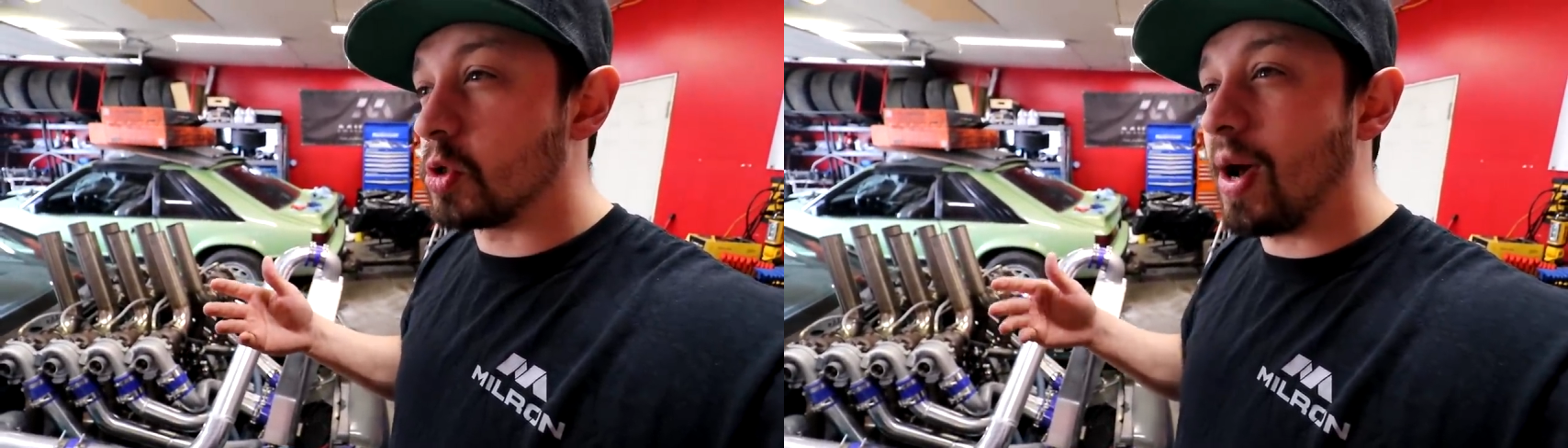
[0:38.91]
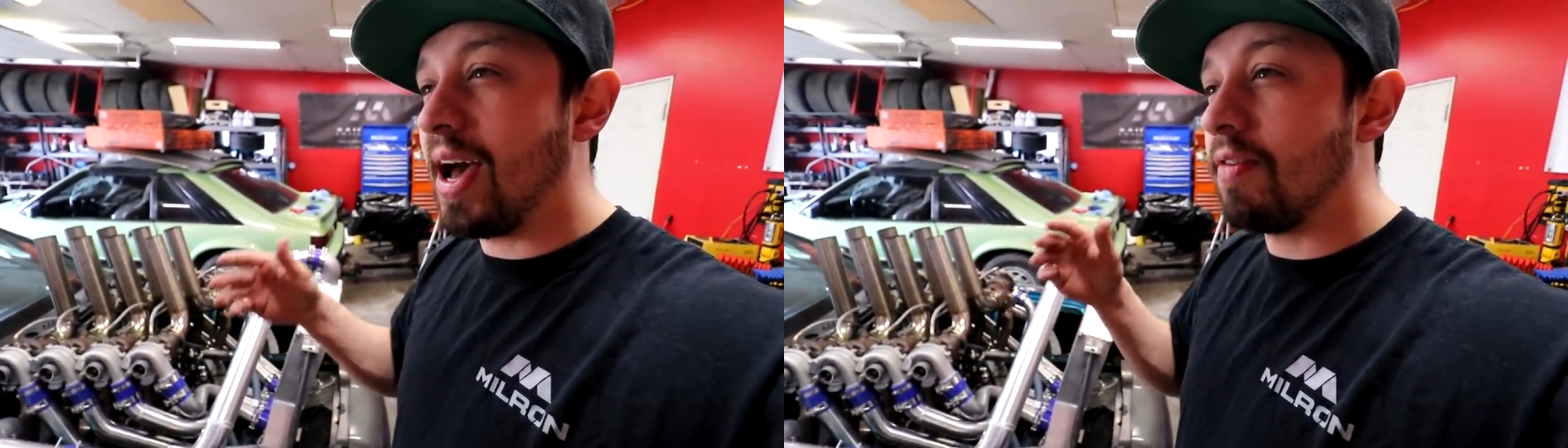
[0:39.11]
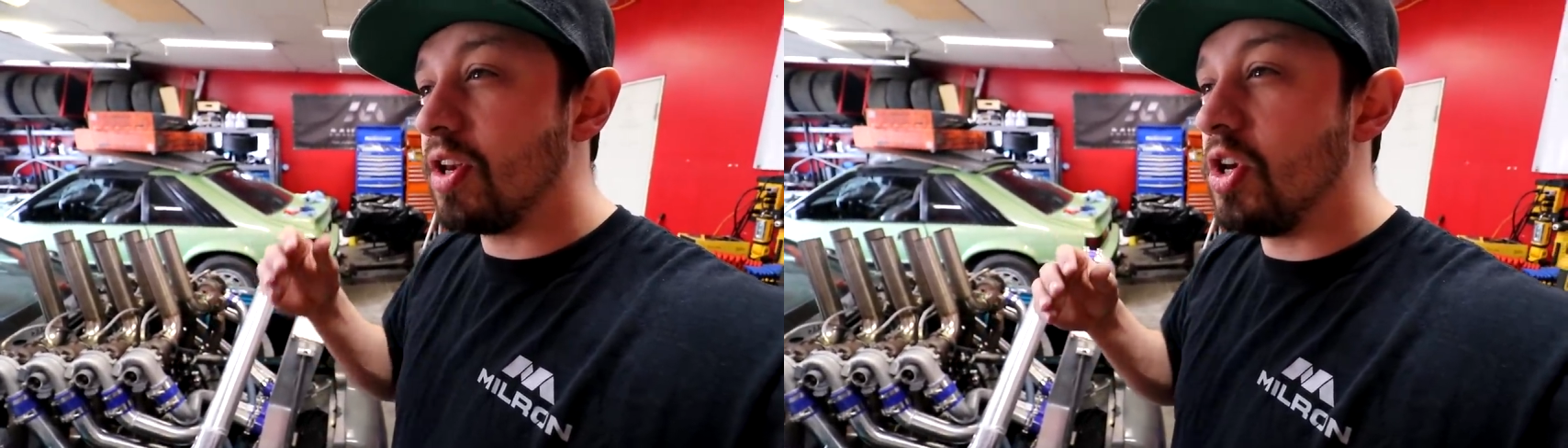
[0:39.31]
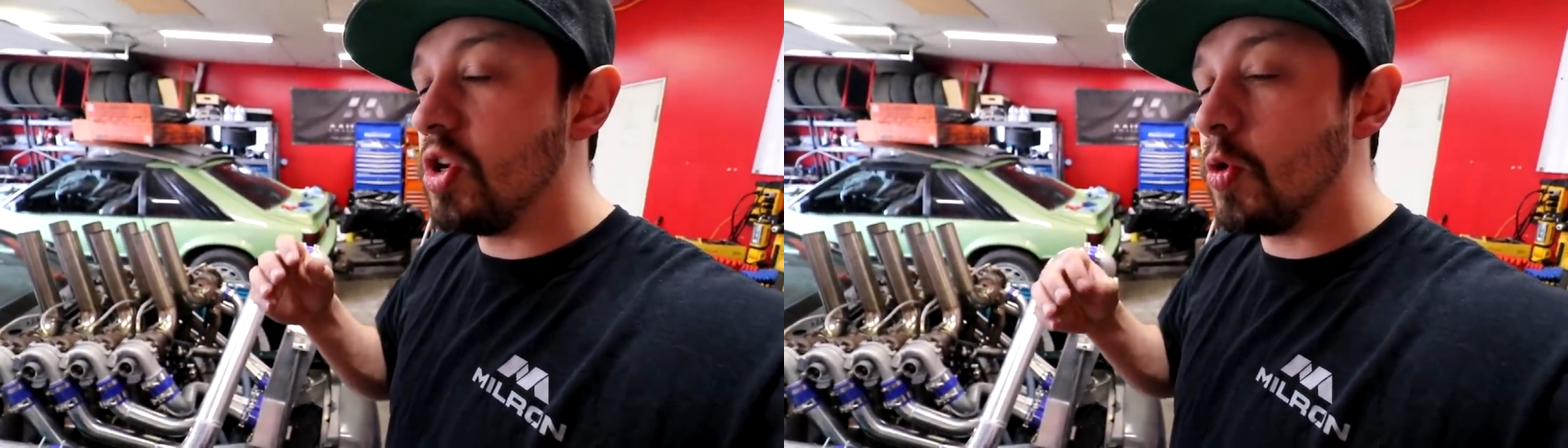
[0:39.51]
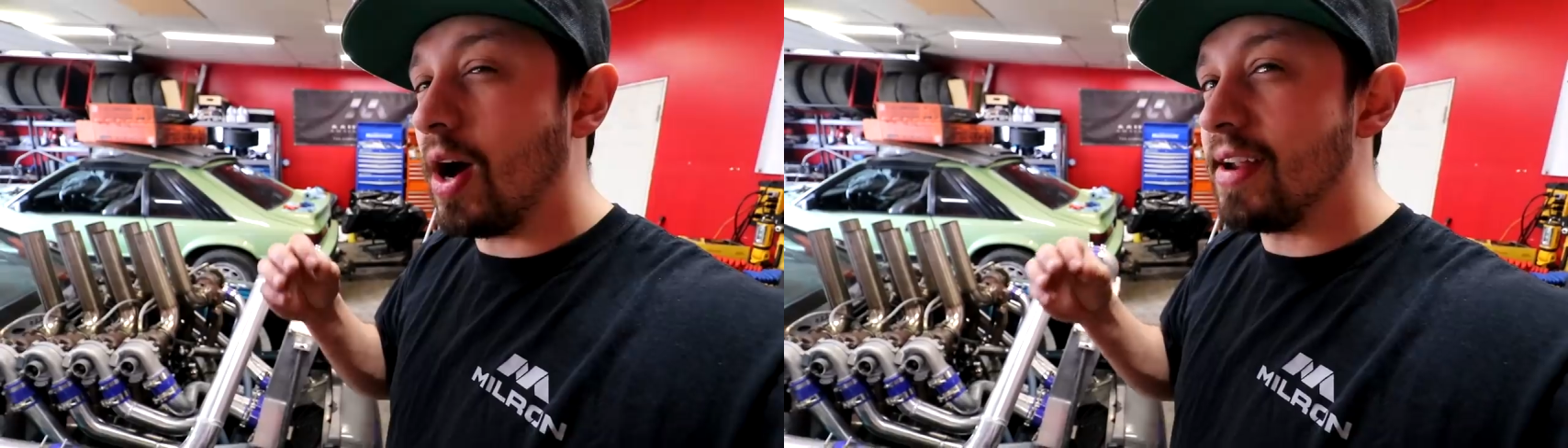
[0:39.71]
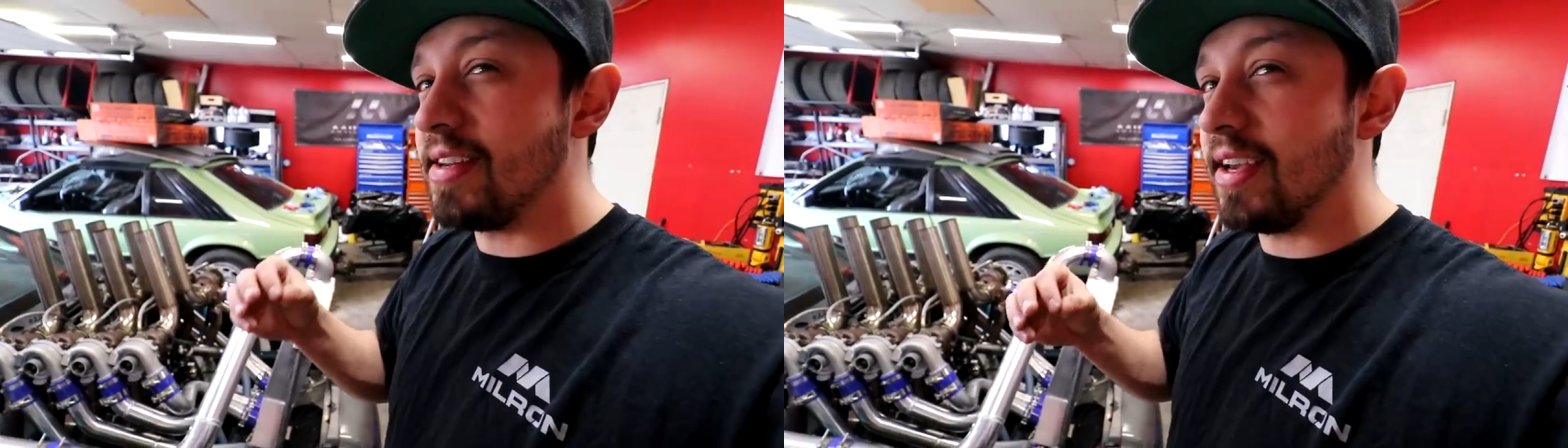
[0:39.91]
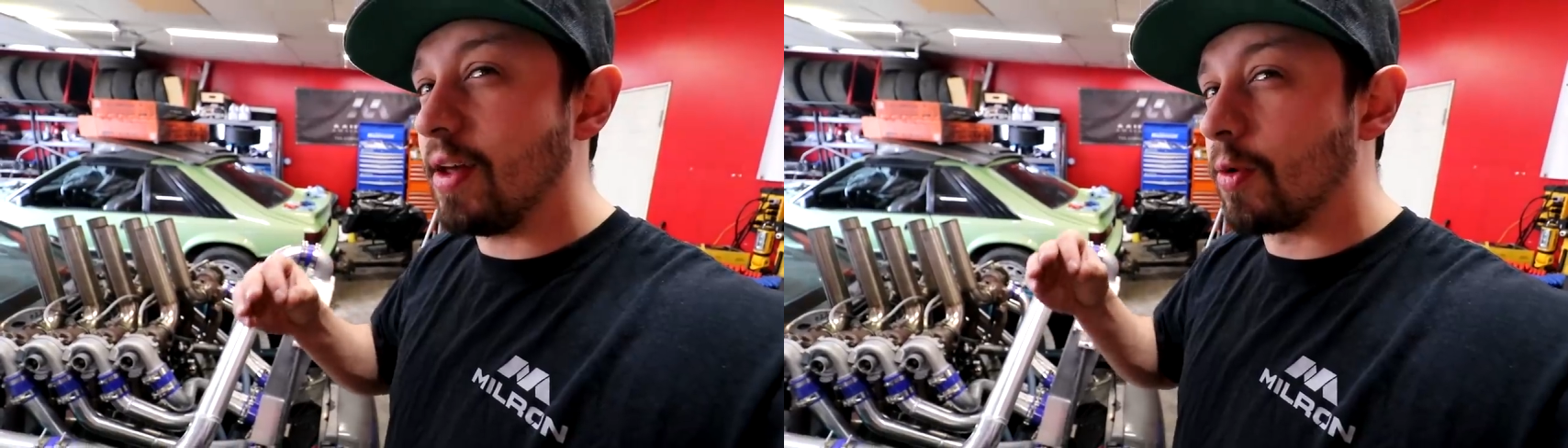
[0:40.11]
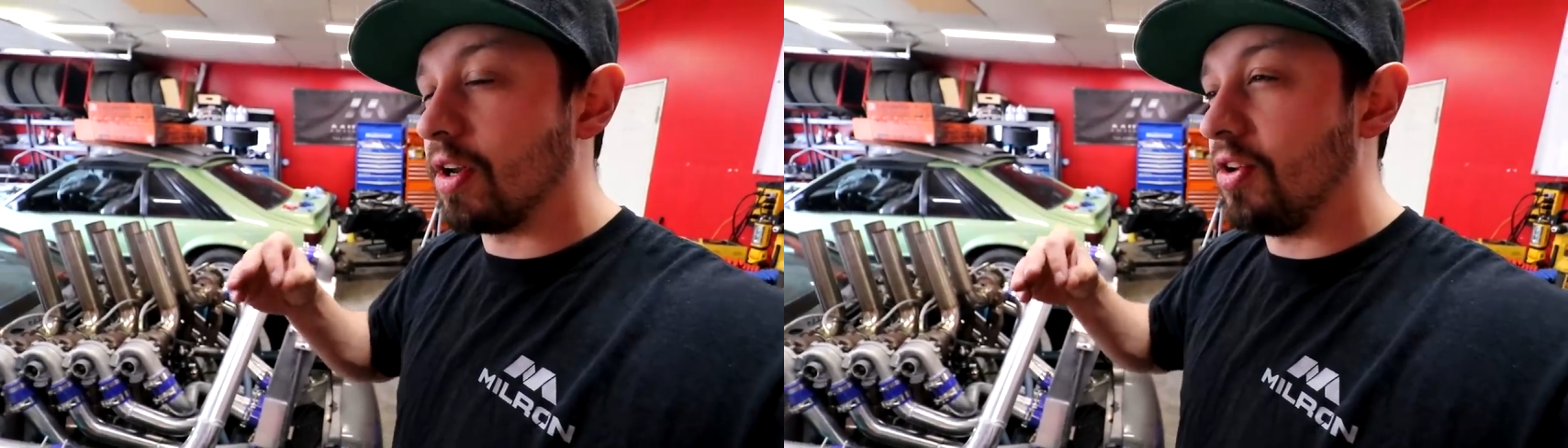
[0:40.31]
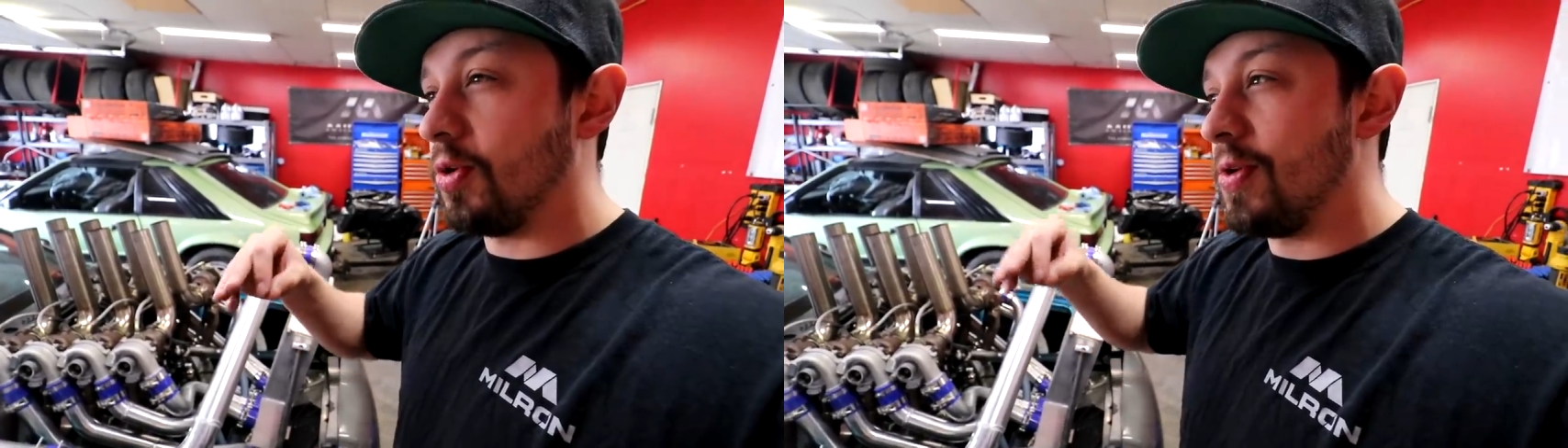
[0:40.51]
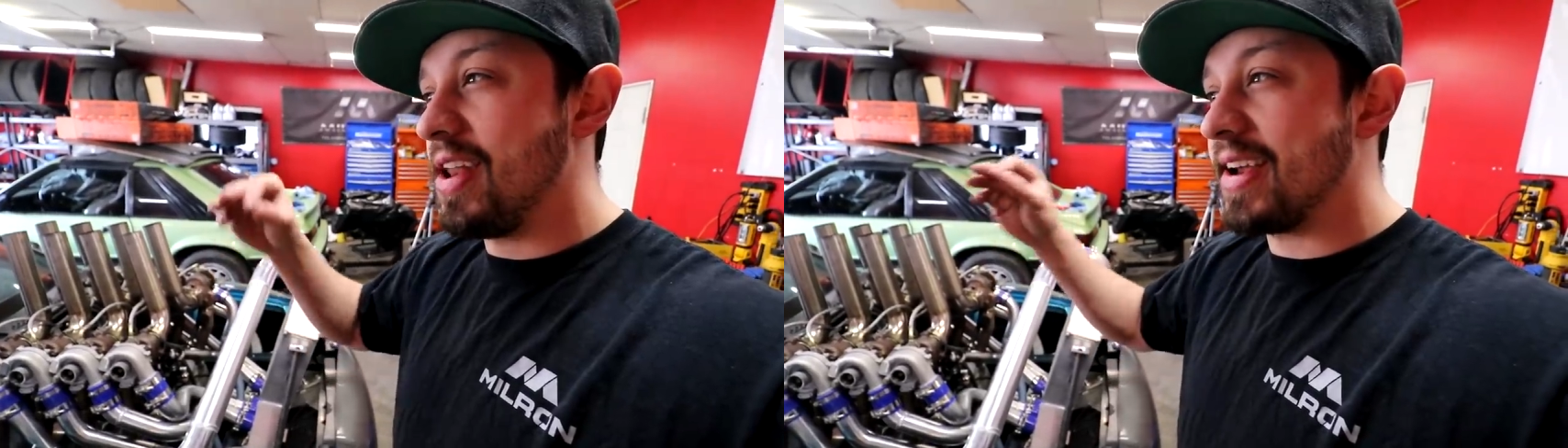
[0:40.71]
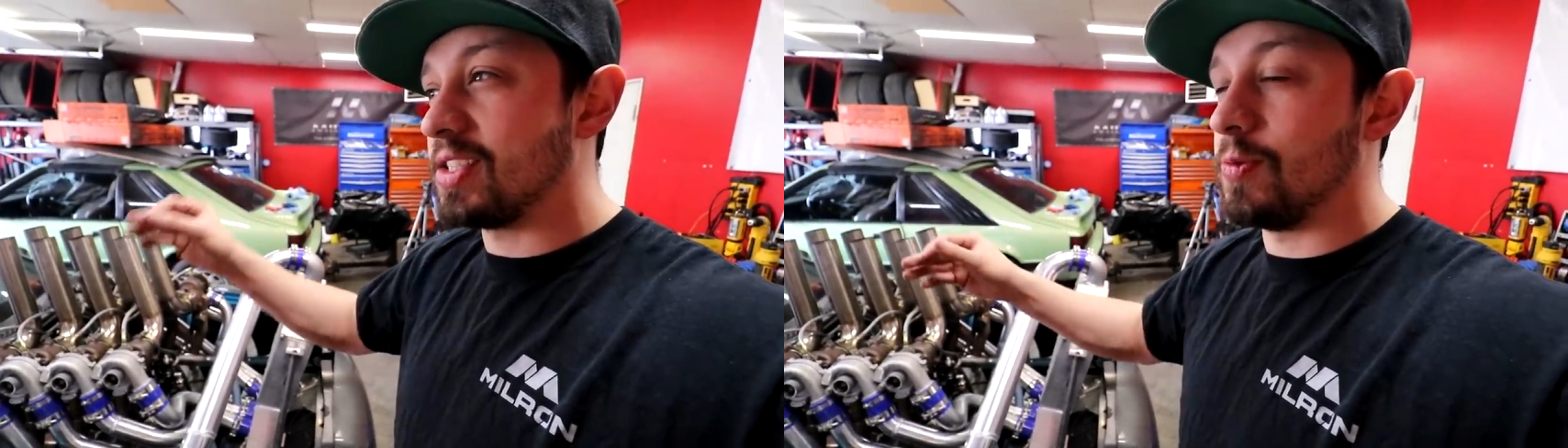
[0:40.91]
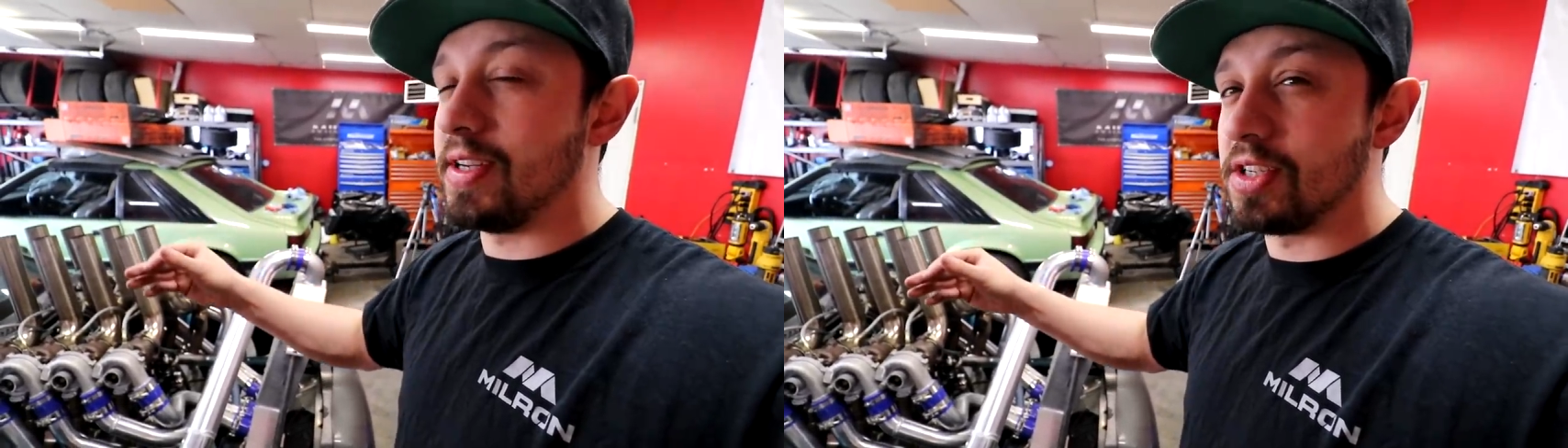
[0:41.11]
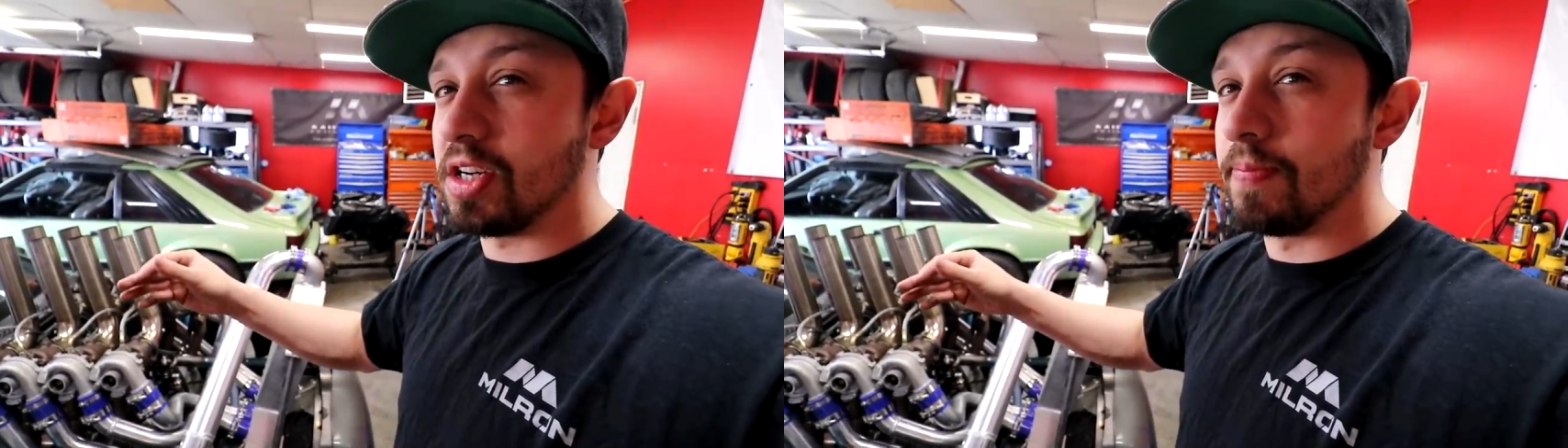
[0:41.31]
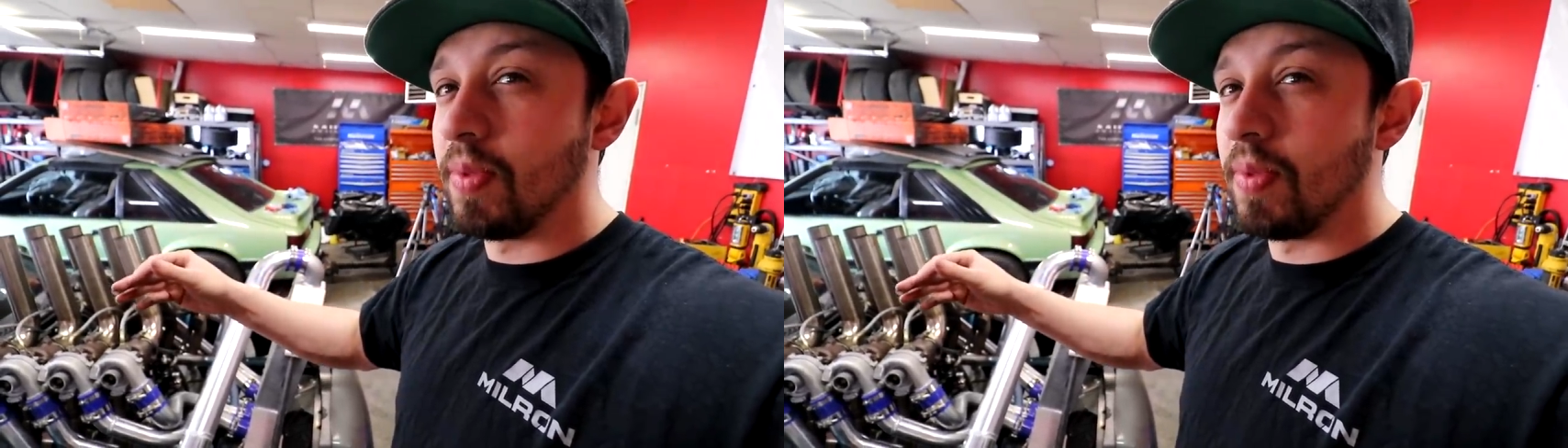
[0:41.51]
So I have a new idea that we're gonna do next winter.